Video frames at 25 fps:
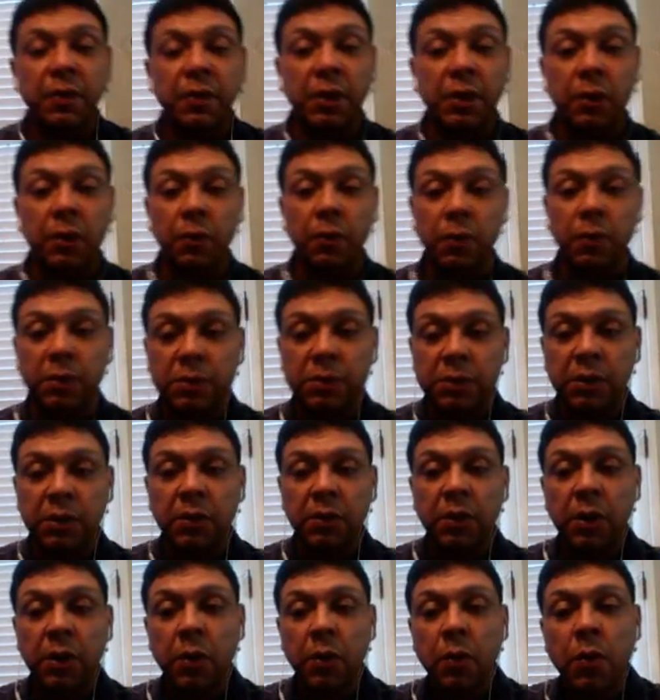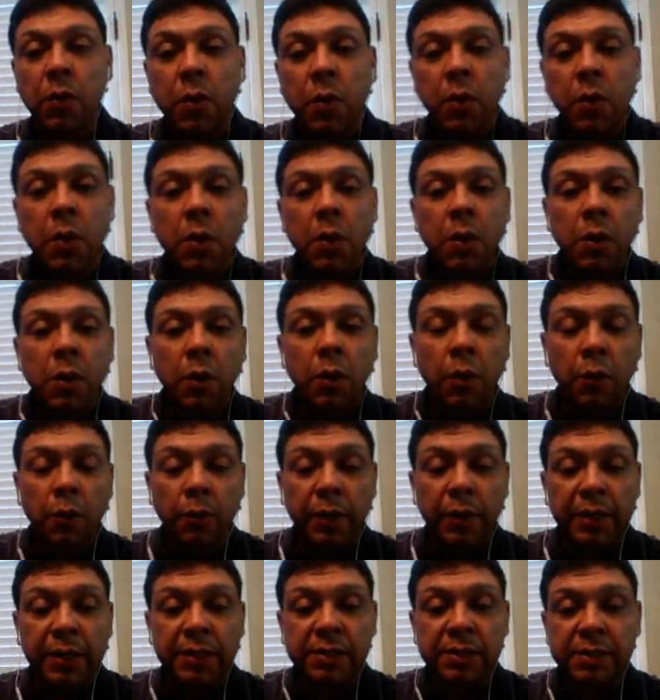equal to 0? Or
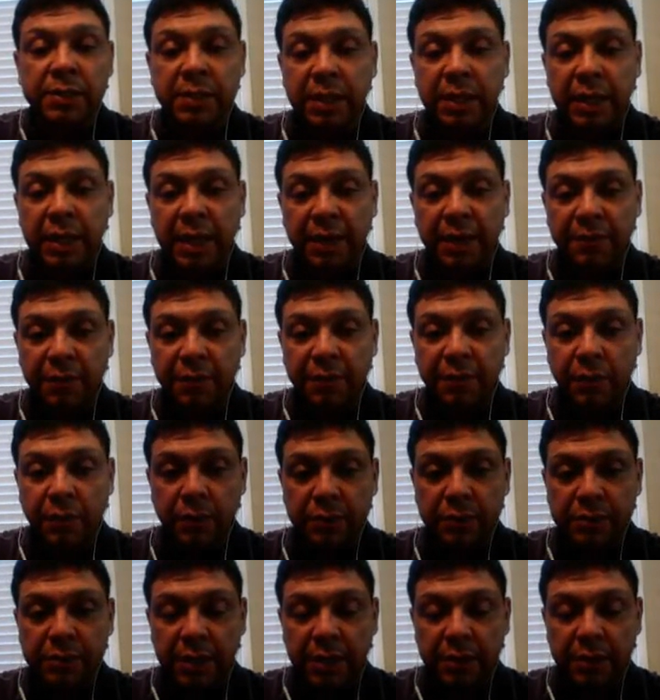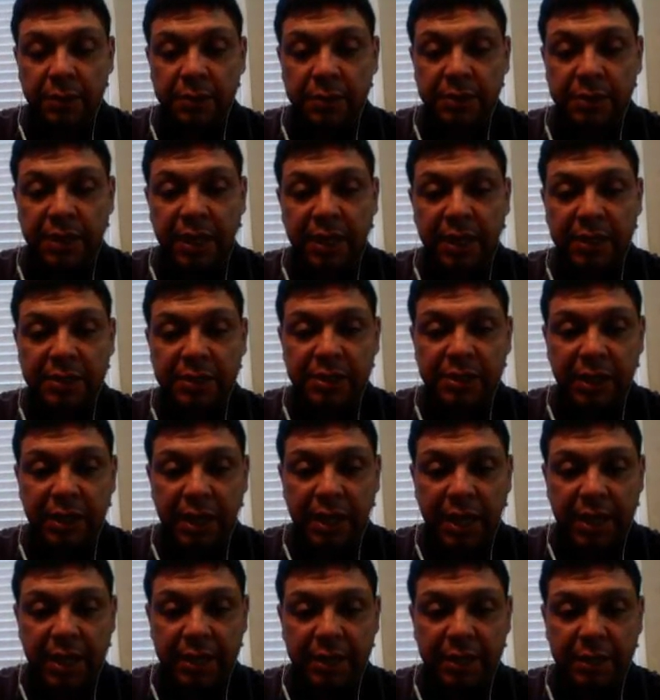when does it have a horizontal tangent
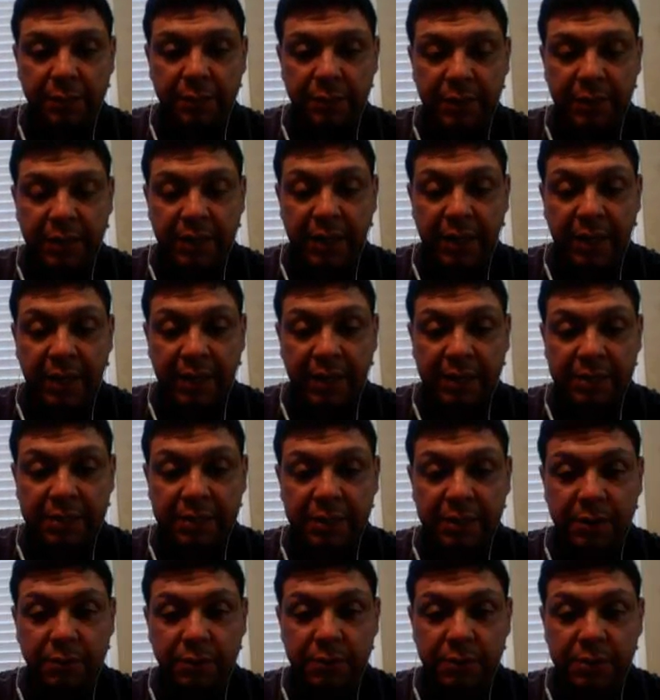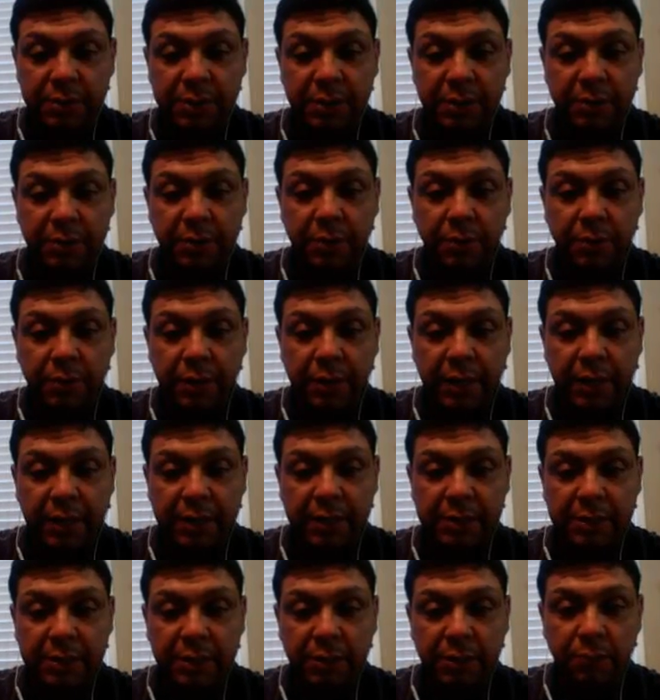line, and we get x equals 0 and
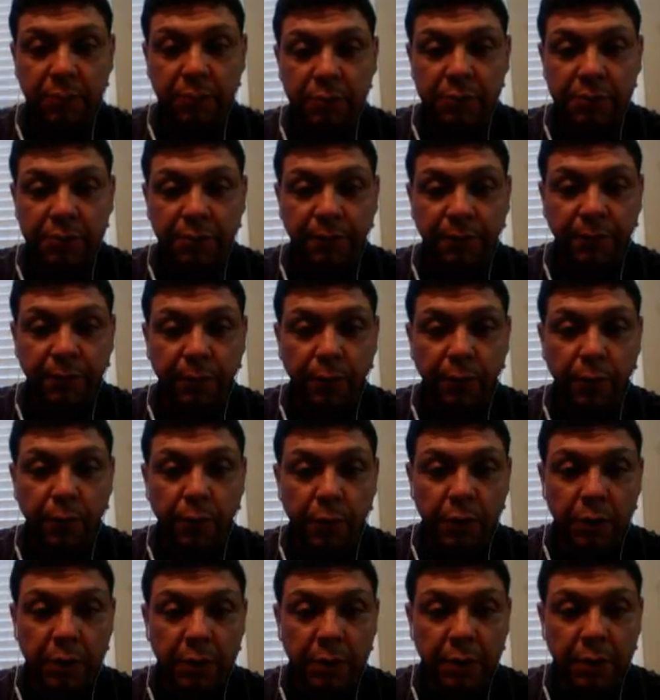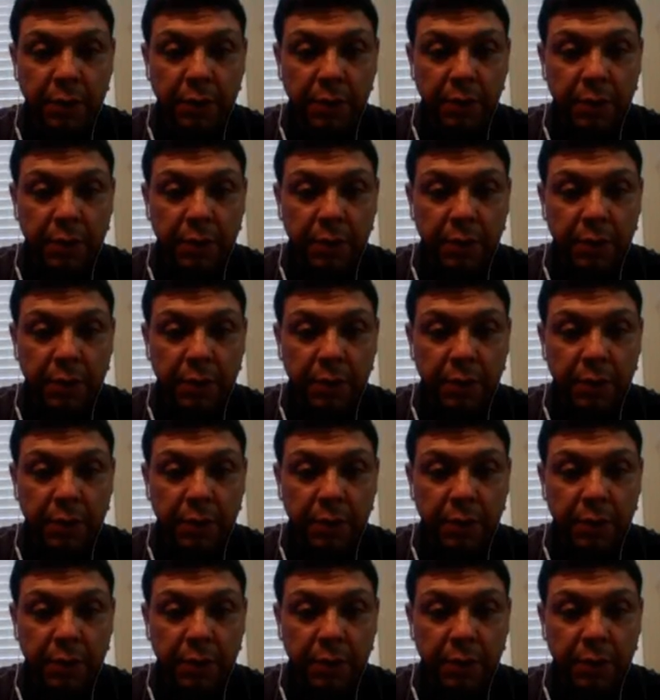x equals 4.